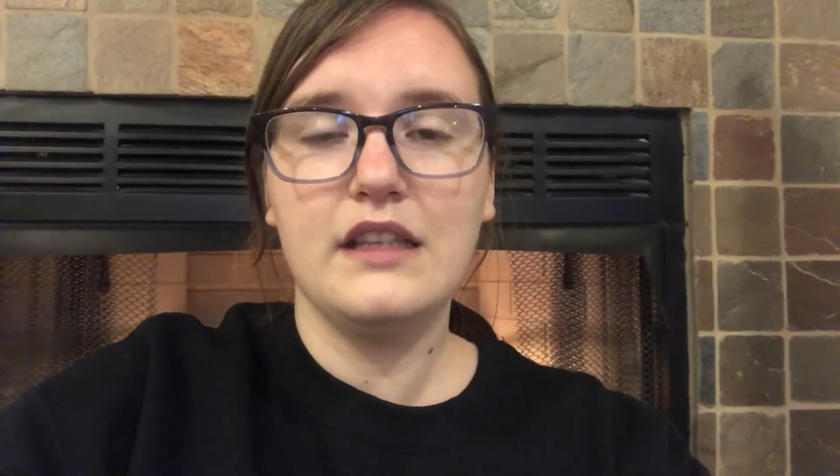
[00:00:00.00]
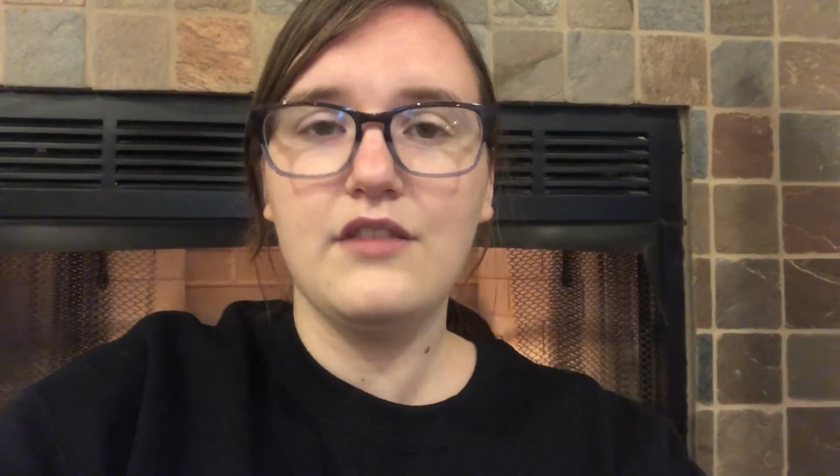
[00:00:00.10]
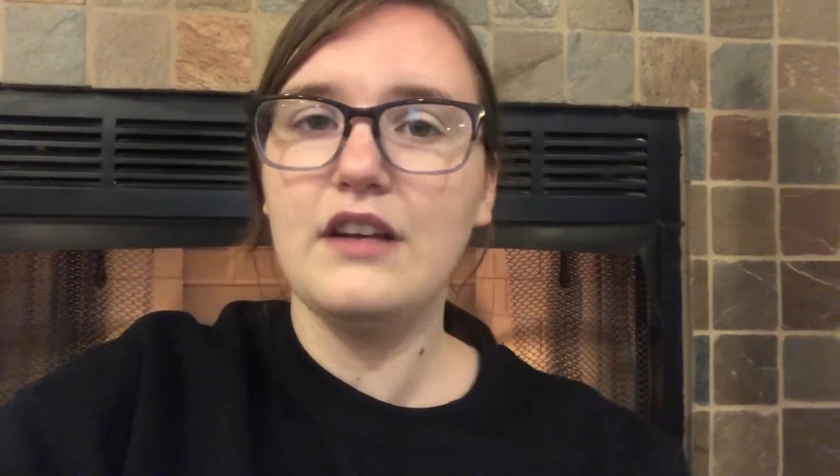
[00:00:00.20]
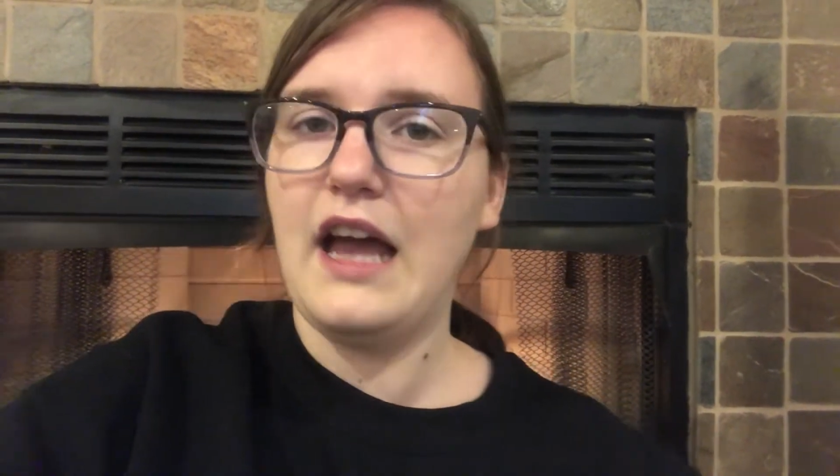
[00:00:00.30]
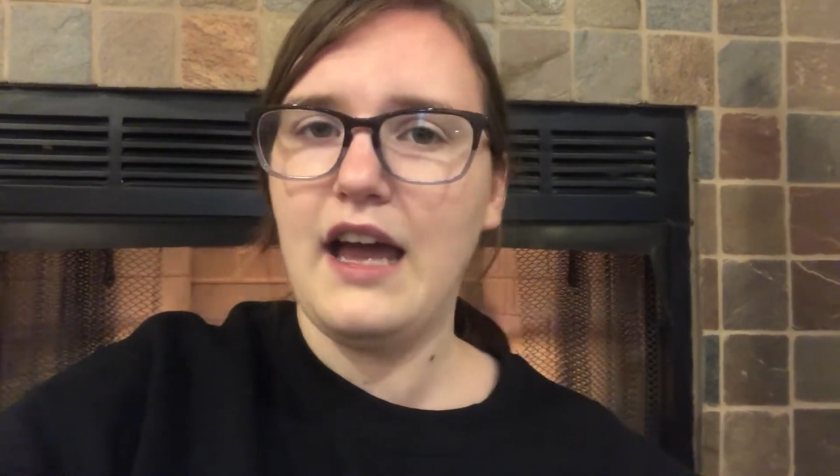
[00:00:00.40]

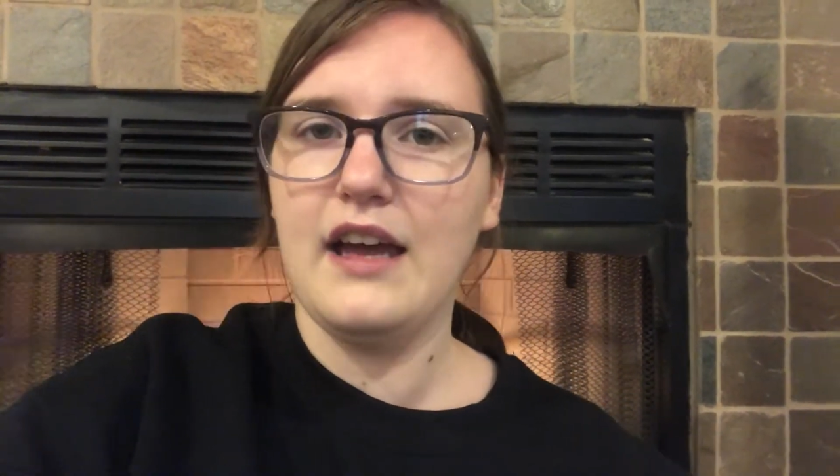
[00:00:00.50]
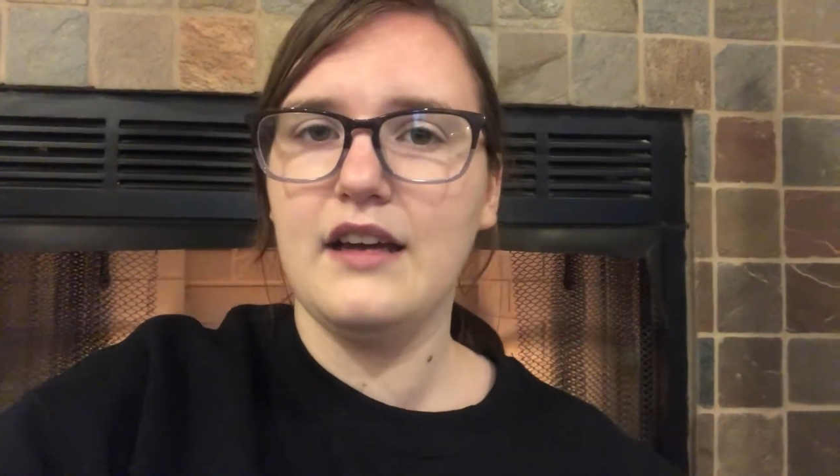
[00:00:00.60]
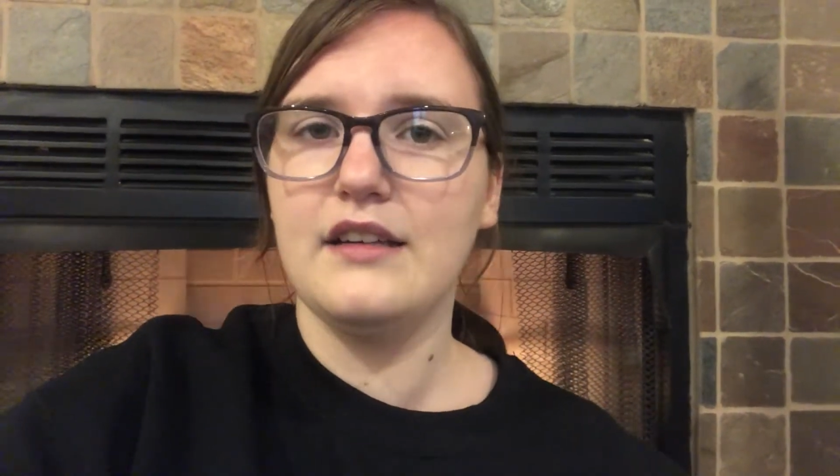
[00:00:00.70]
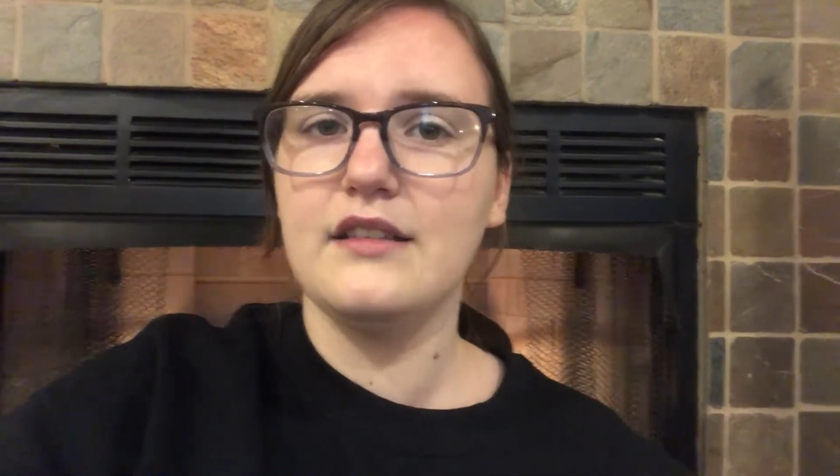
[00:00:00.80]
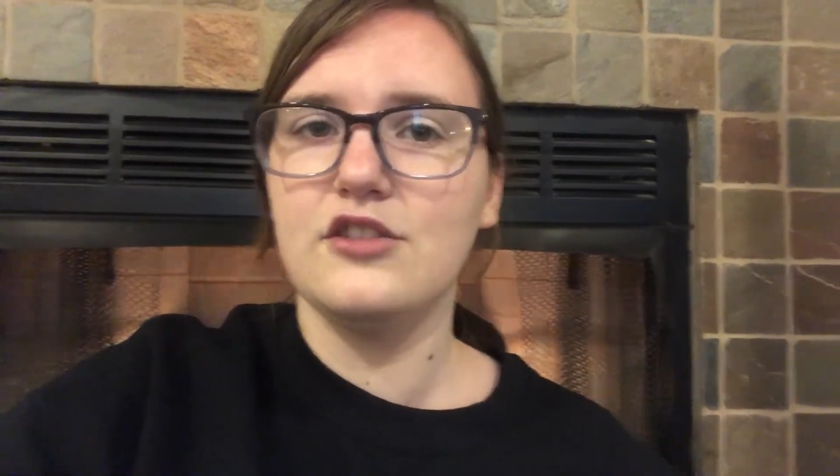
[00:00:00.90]
They even
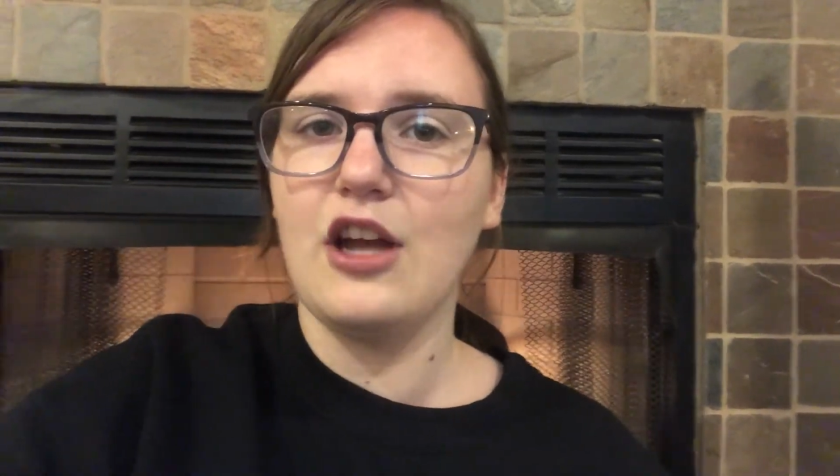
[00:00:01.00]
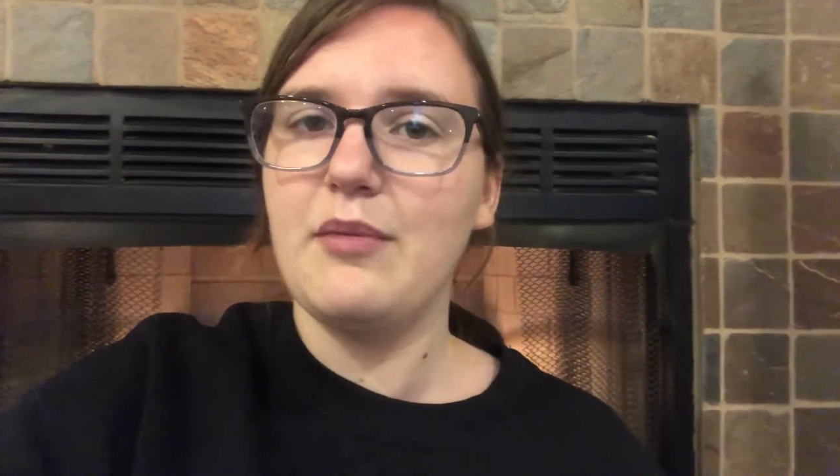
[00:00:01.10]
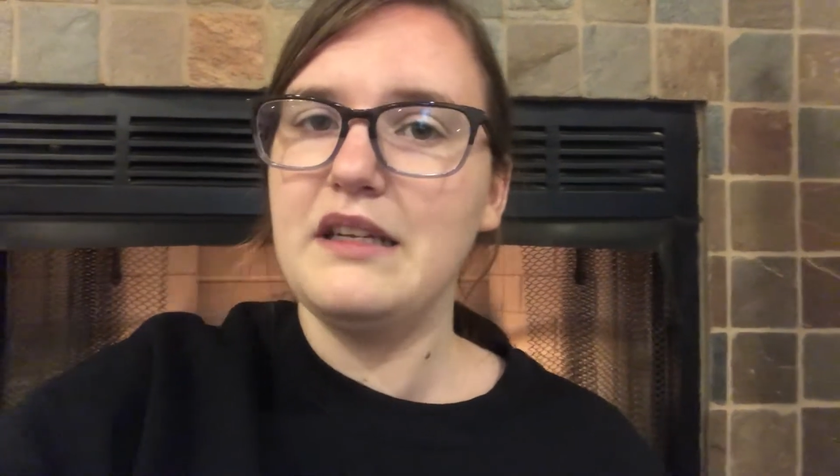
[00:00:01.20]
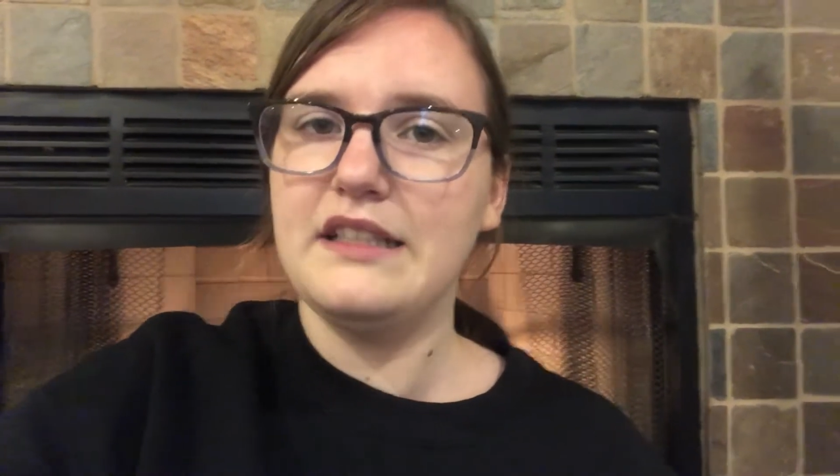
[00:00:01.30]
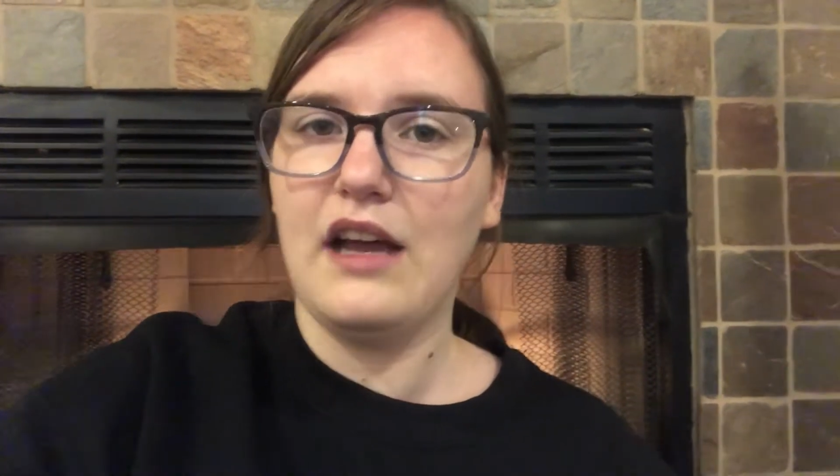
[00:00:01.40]
had
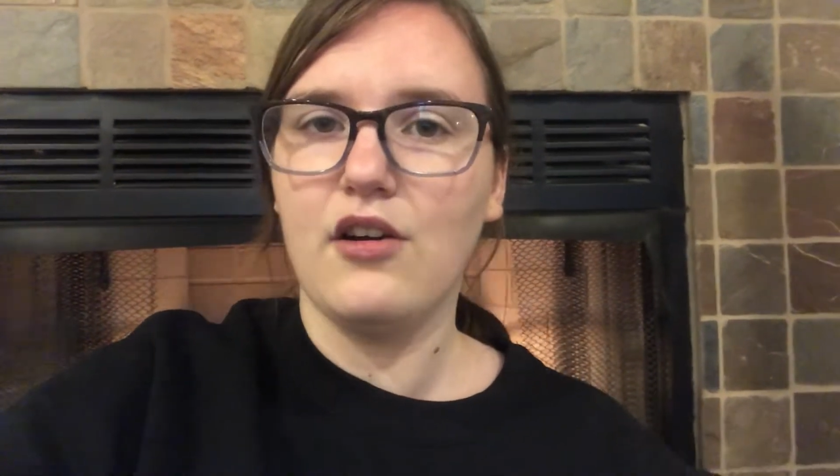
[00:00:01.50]
Japanese